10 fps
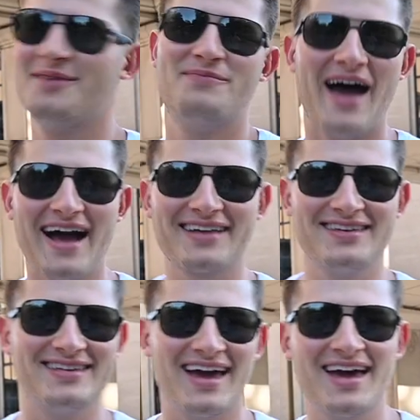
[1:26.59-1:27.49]
Back in the
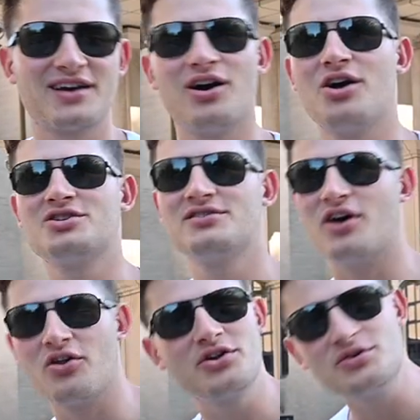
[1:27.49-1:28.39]
day, colleges
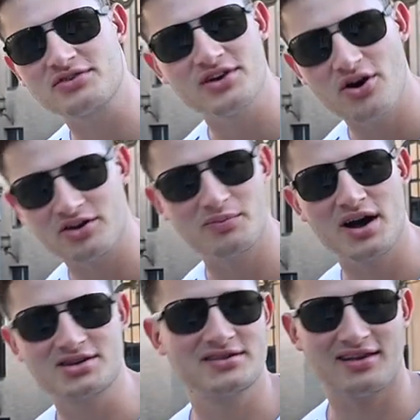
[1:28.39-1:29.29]
only used to know as
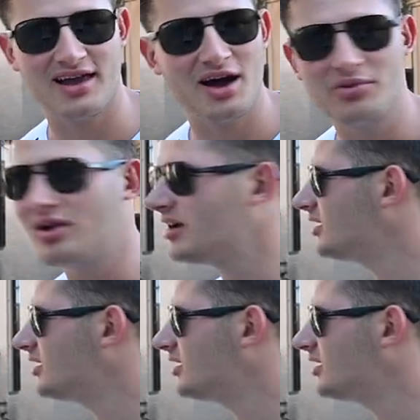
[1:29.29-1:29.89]
much as the library.